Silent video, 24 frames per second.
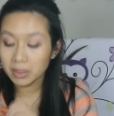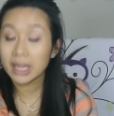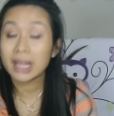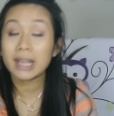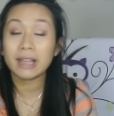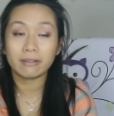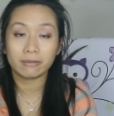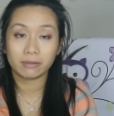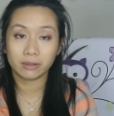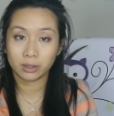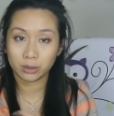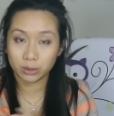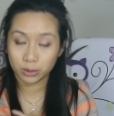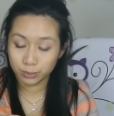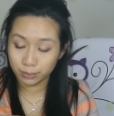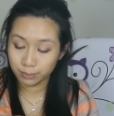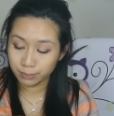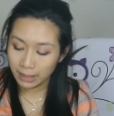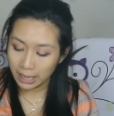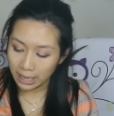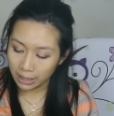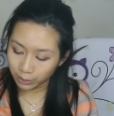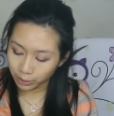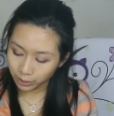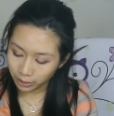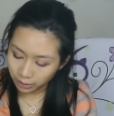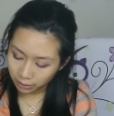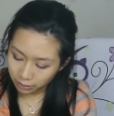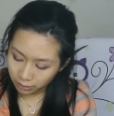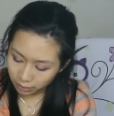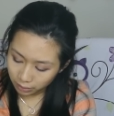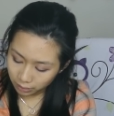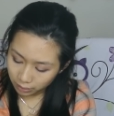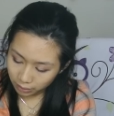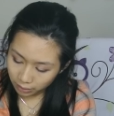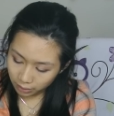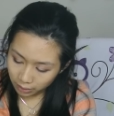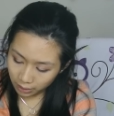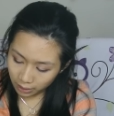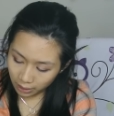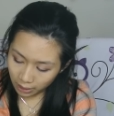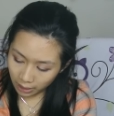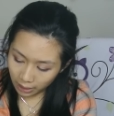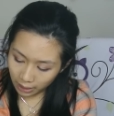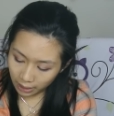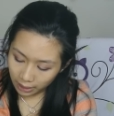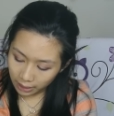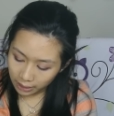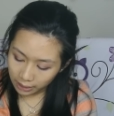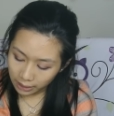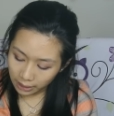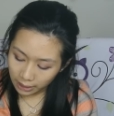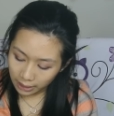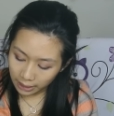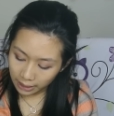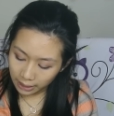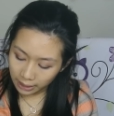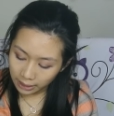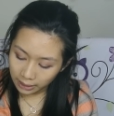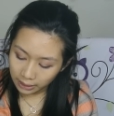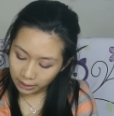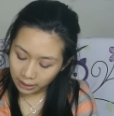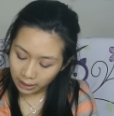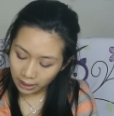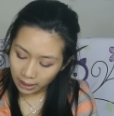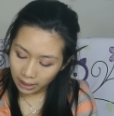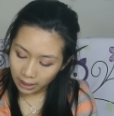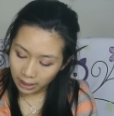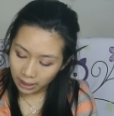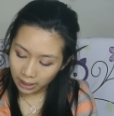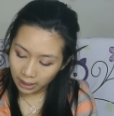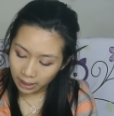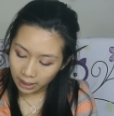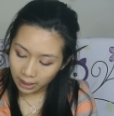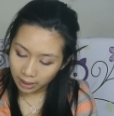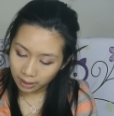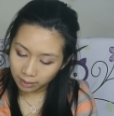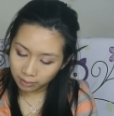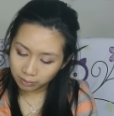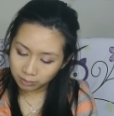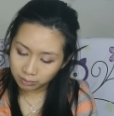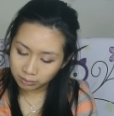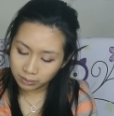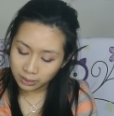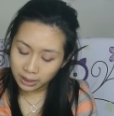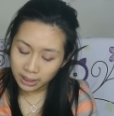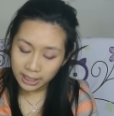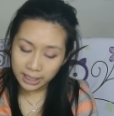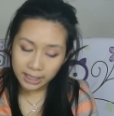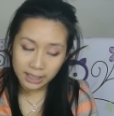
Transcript: if there's power and then um,